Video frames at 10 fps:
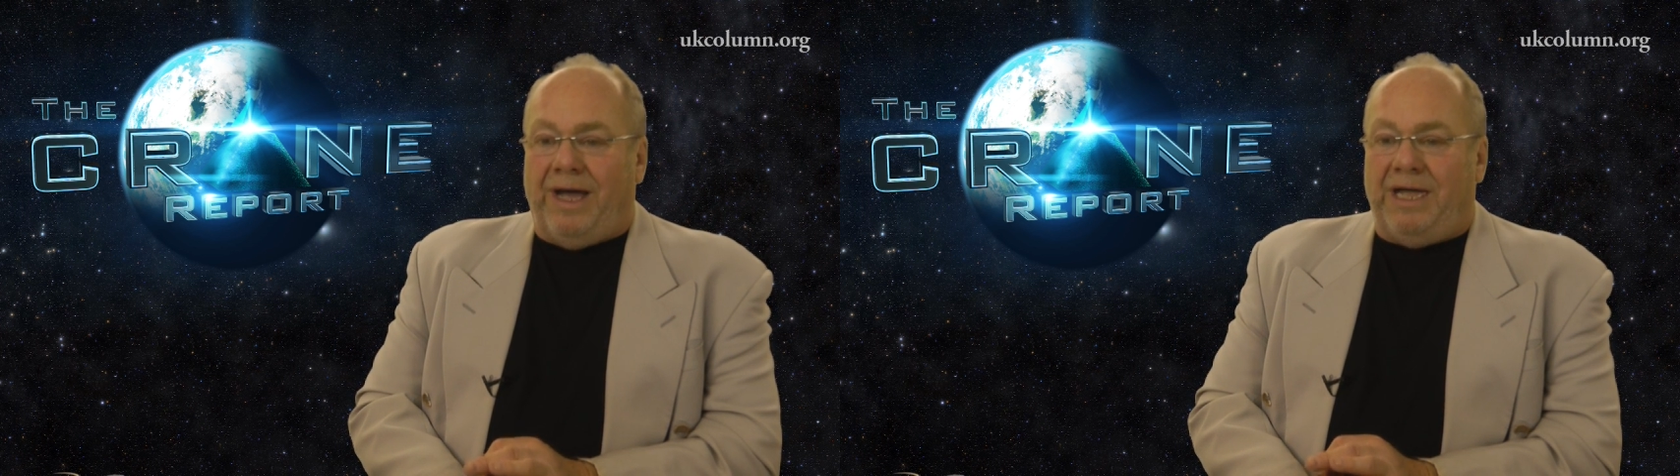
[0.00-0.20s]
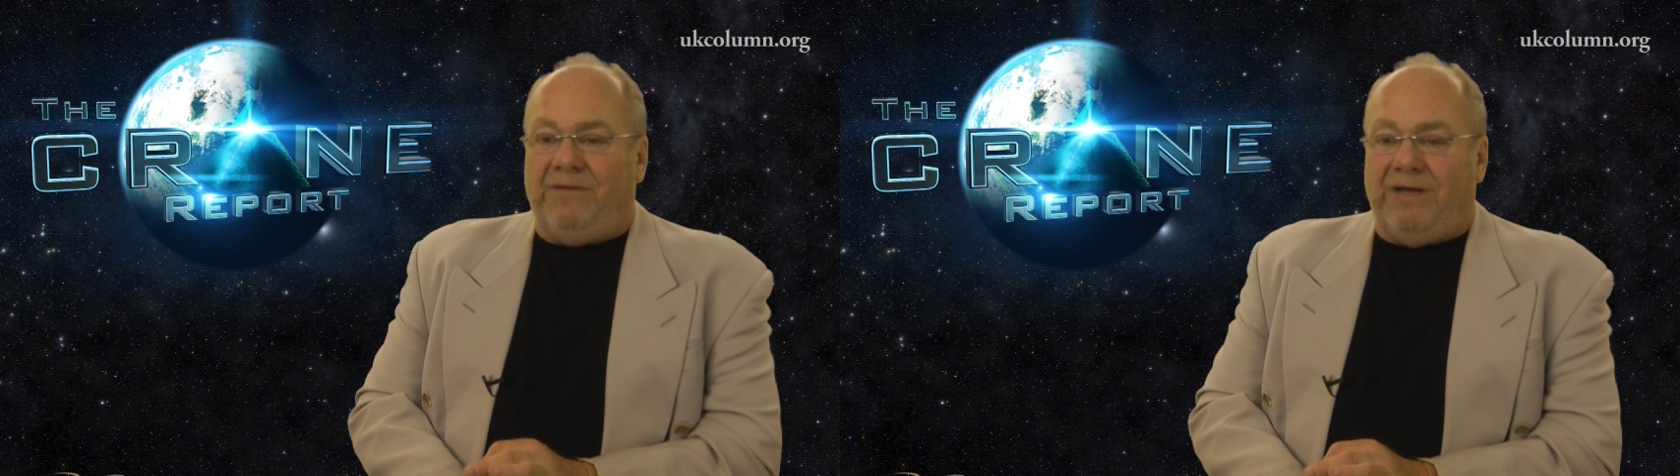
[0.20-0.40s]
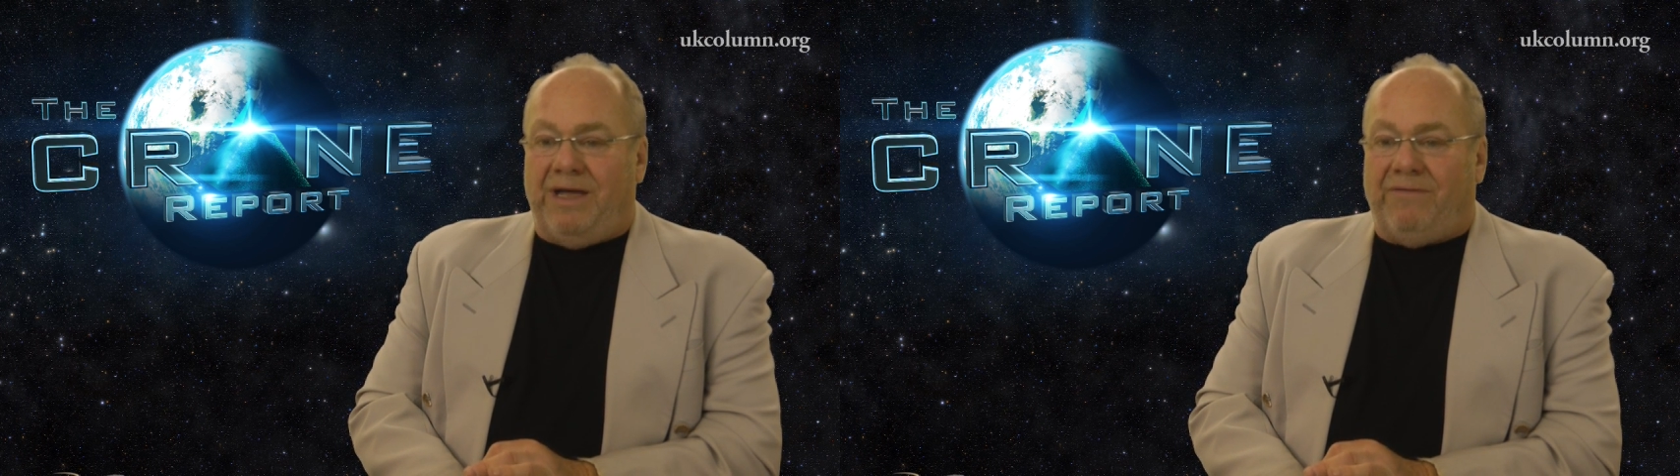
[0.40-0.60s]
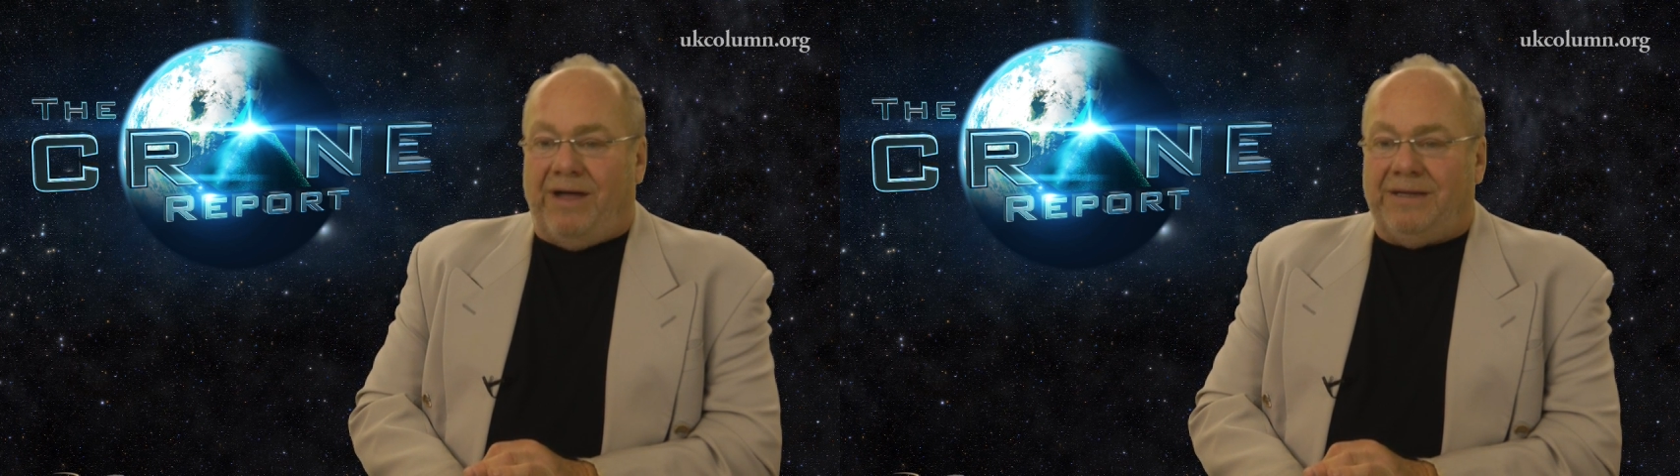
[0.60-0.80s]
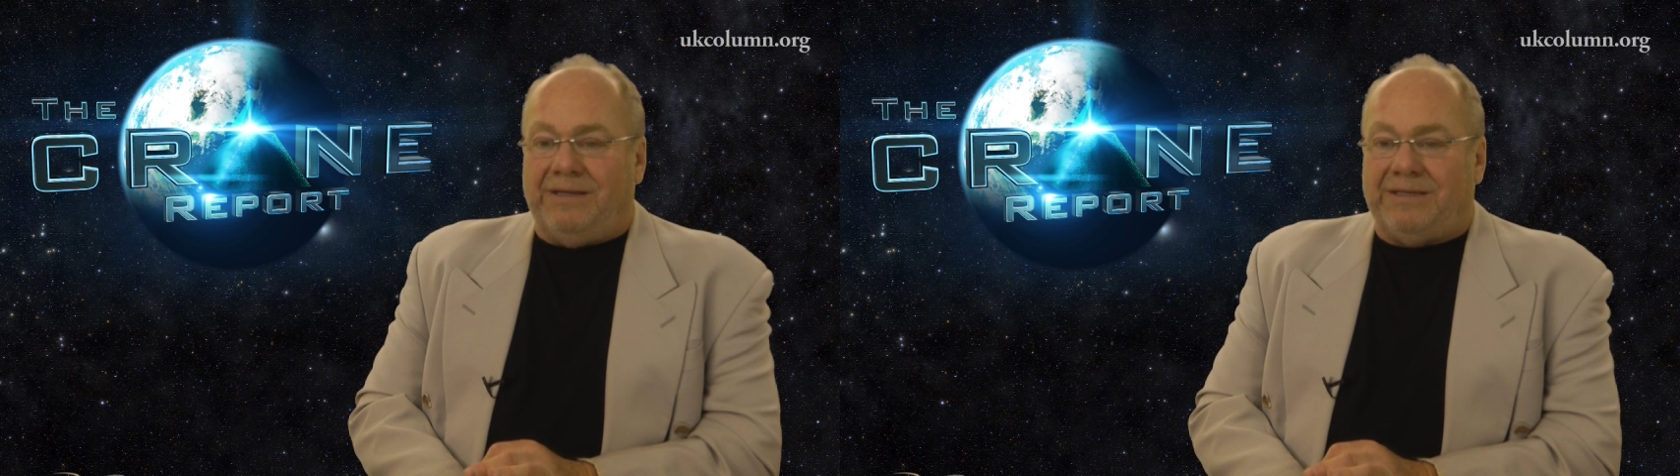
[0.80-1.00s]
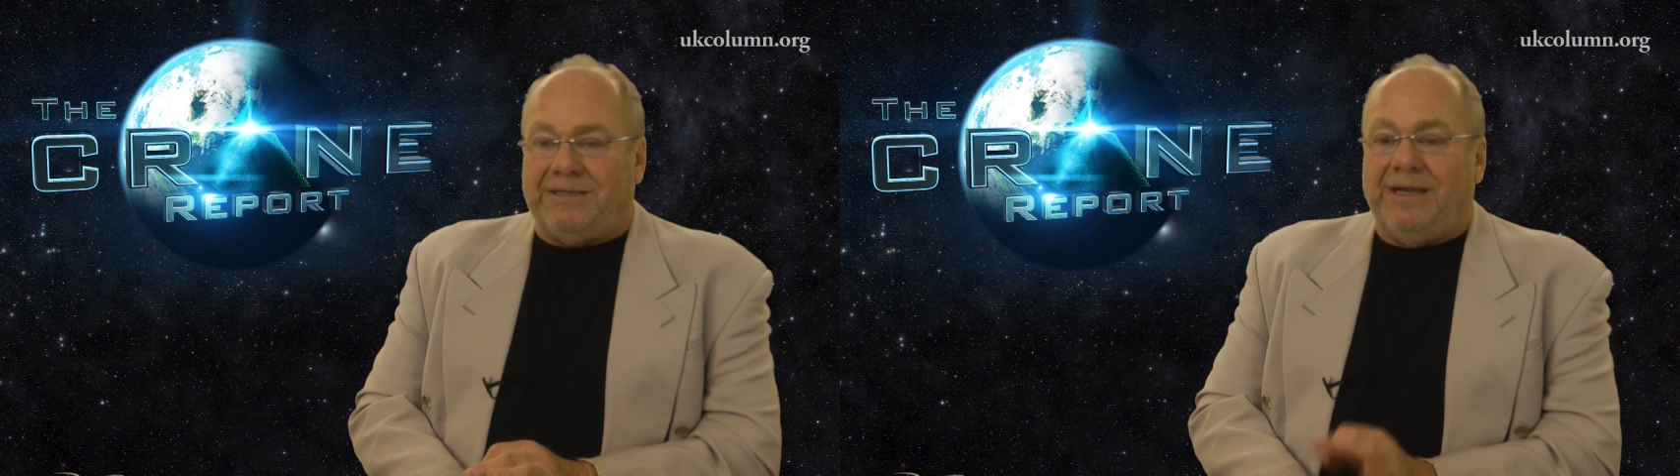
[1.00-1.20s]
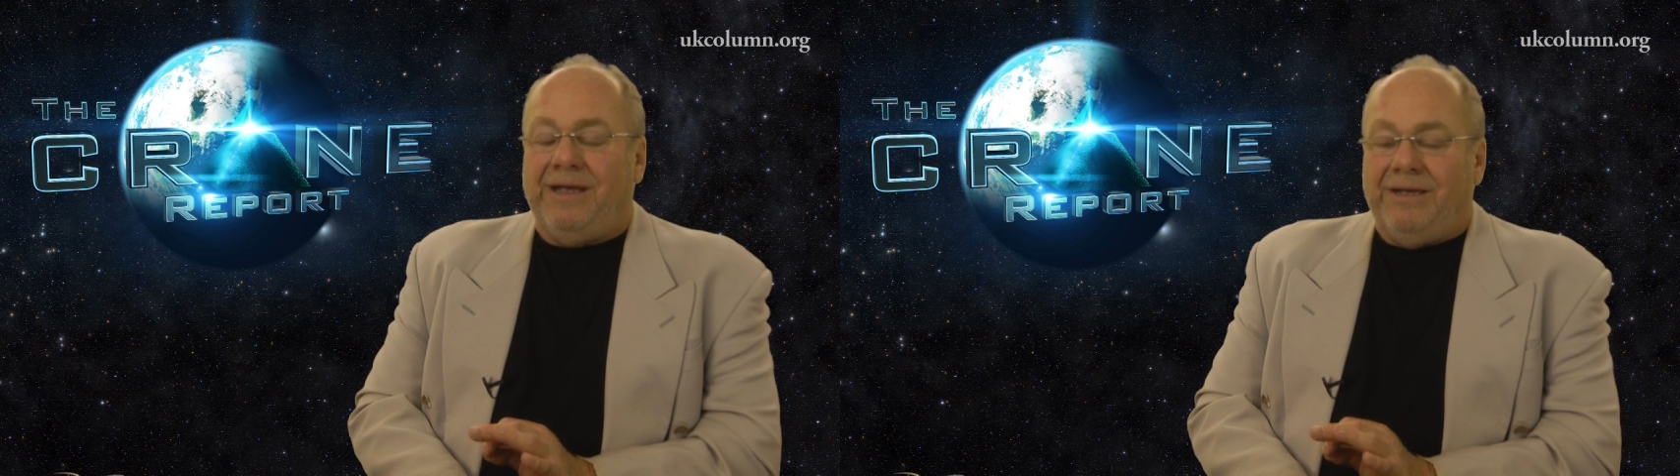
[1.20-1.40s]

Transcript: AV events,